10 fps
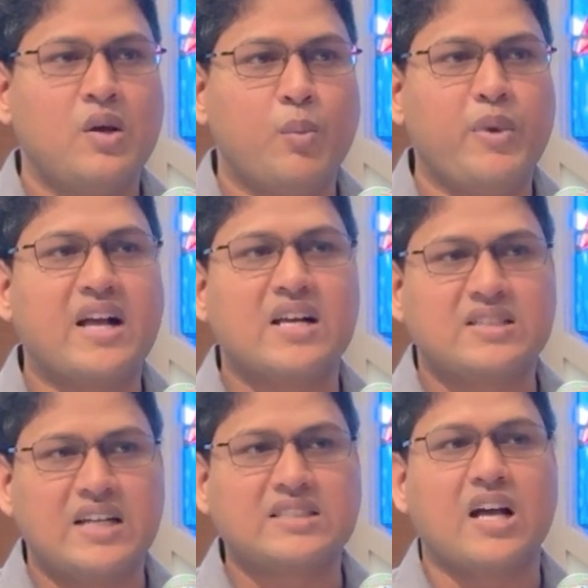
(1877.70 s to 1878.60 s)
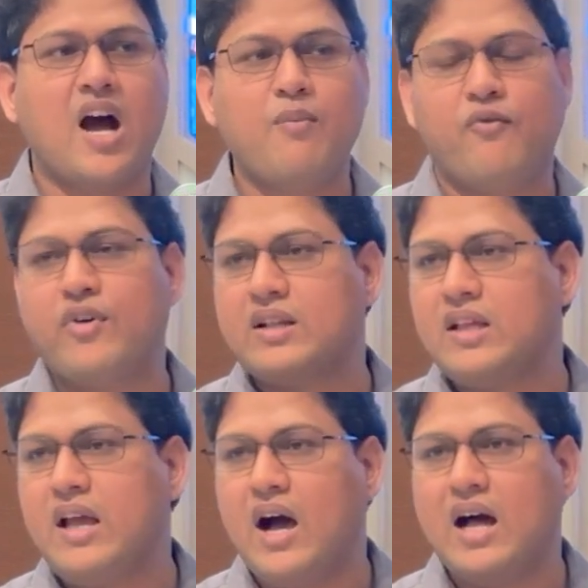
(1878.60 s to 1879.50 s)
because that's a hub for
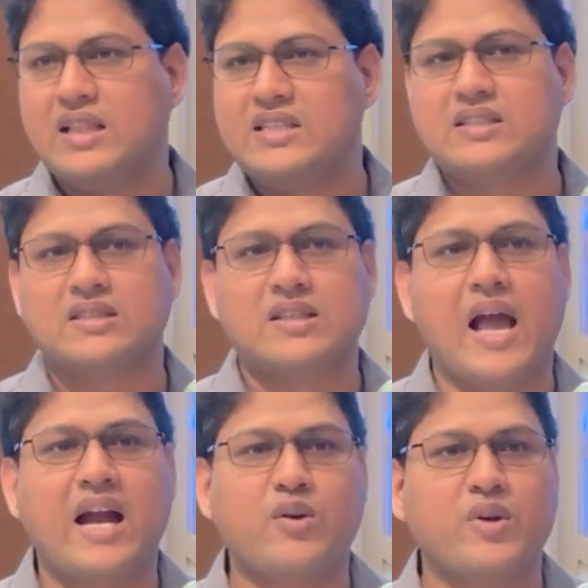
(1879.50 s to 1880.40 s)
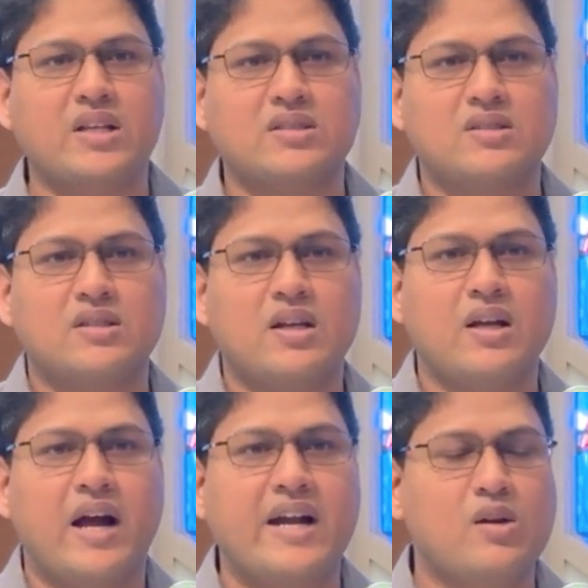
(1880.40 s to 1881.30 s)
all these activities,
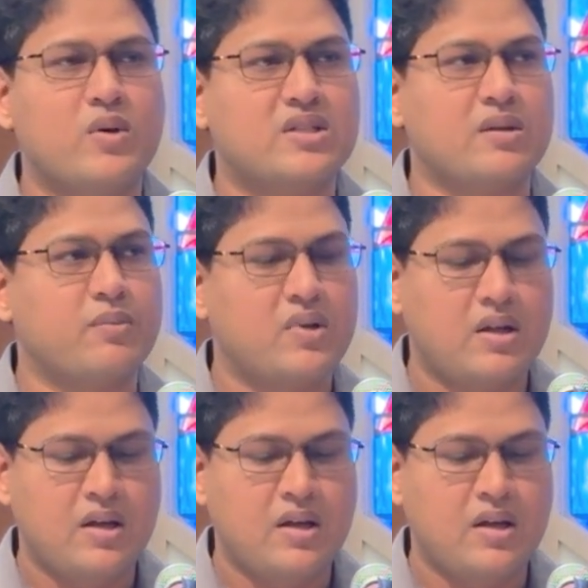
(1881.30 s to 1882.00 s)
idol worship.